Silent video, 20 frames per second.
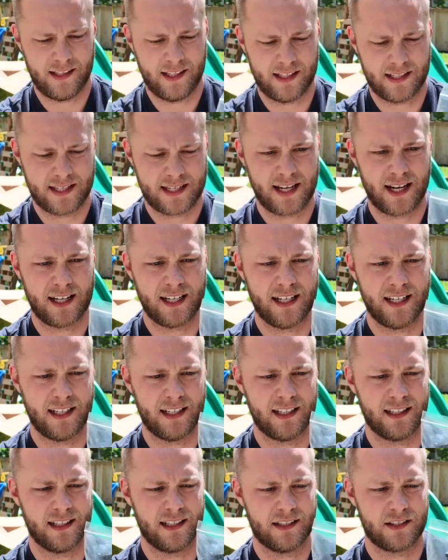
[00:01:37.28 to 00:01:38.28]
and then
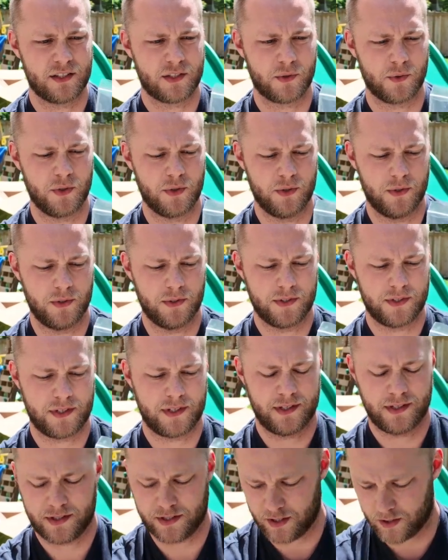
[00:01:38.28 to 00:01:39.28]
tiny
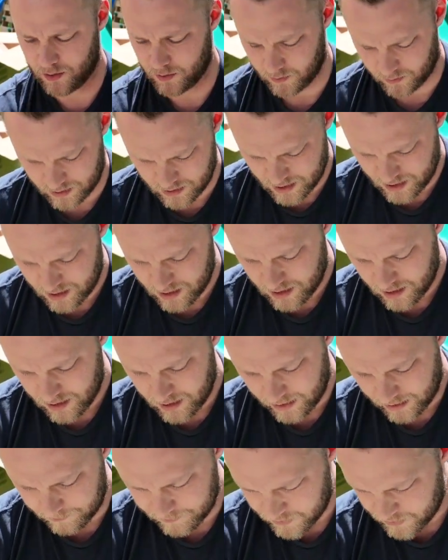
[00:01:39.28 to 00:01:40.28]
screws. So
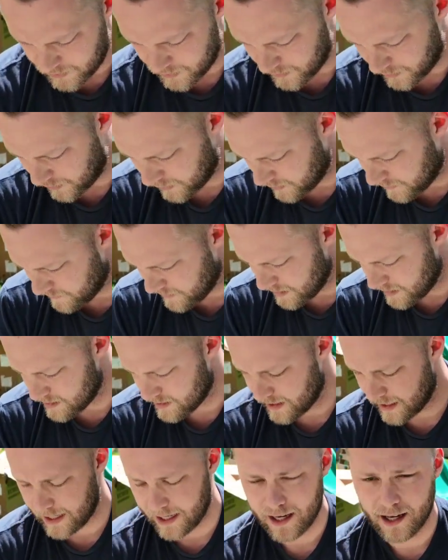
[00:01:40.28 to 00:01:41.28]
I'm sure all of
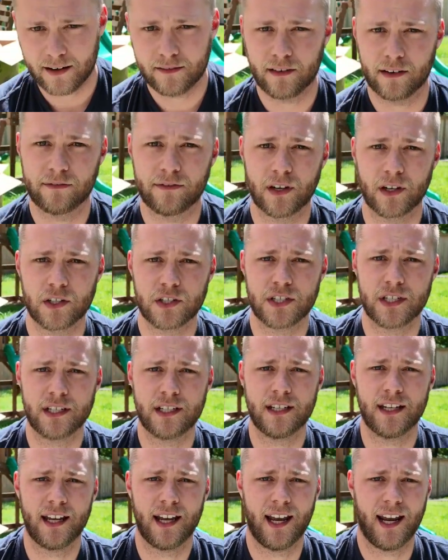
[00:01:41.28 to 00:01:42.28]
these have a function